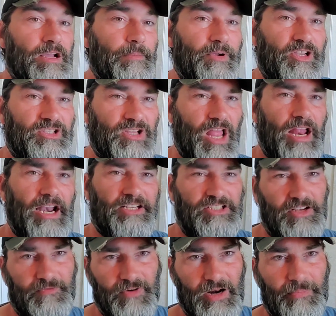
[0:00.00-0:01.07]
Because a lot of
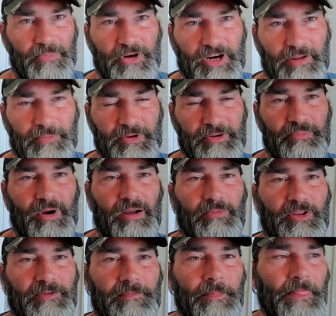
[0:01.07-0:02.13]
stuff, when I put it up in
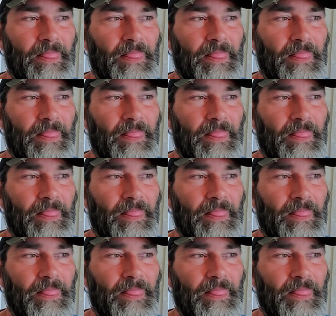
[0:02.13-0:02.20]
public,